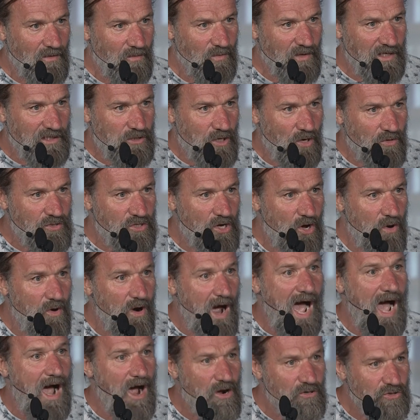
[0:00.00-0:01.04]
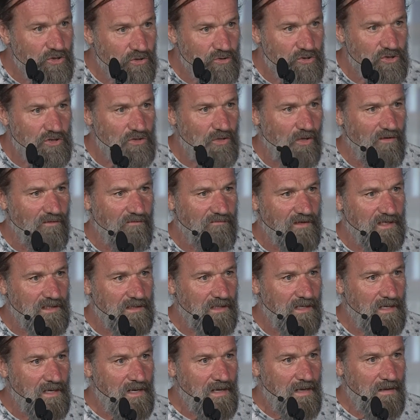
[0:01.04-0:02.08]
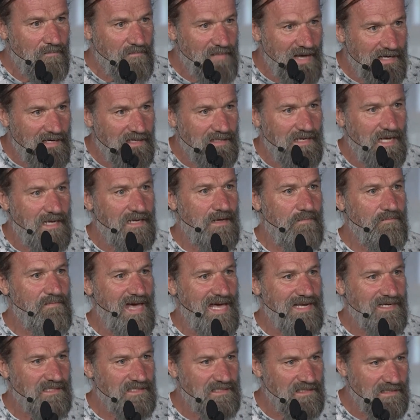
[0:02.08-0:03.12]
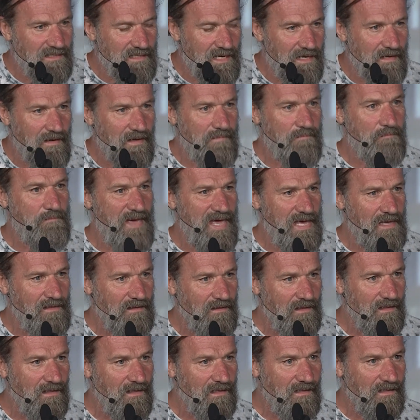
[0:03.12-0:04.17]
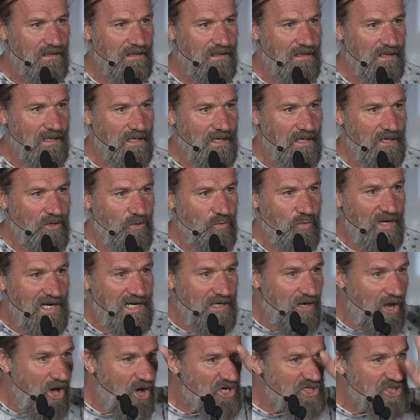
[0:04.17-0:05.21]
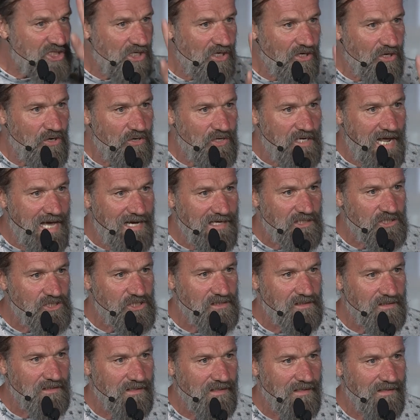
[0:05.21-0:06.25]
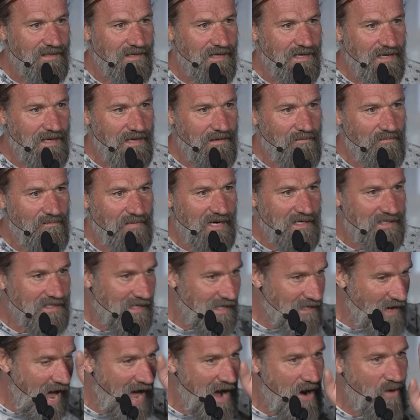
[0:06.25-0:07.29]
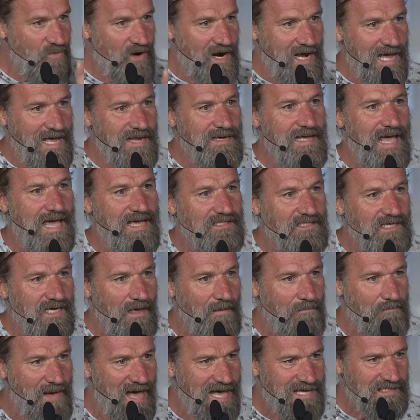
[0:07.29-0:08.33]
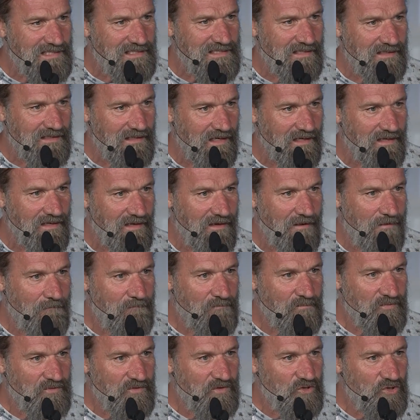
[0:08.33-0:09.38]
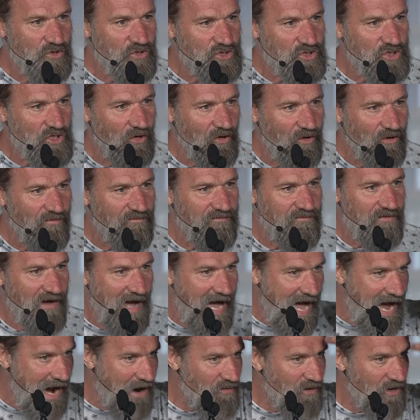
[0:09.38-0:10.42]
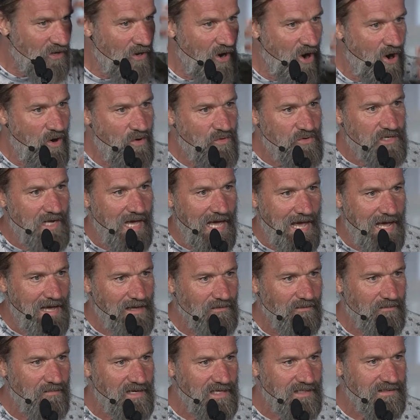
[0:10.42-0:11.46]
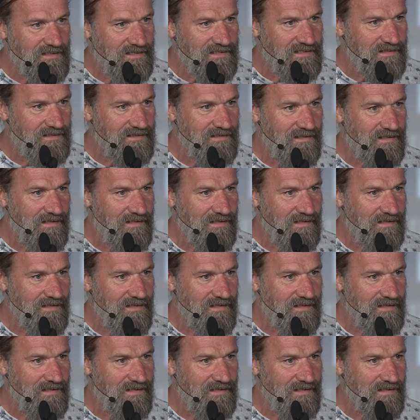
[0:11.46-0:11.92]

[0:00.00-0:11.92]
We don't know how to solve it better than a medicine and a pill. We lost the connection. But our innate capacity to solve our own ailments